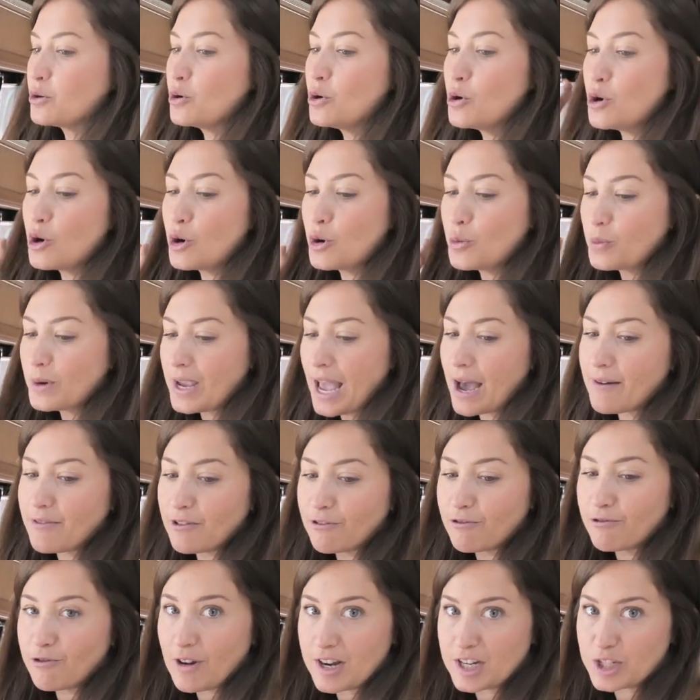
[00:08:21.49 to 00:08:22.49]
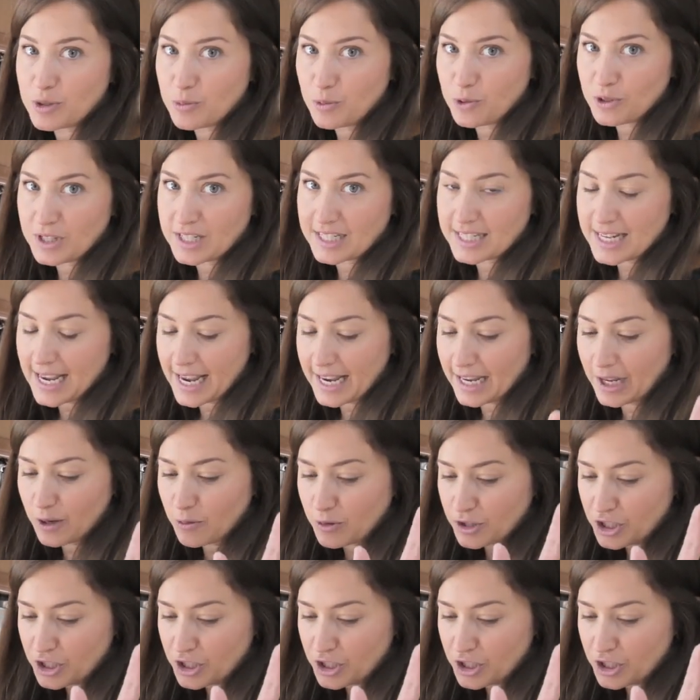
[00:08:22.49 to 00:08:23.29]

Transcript: or we have a fresh water tank,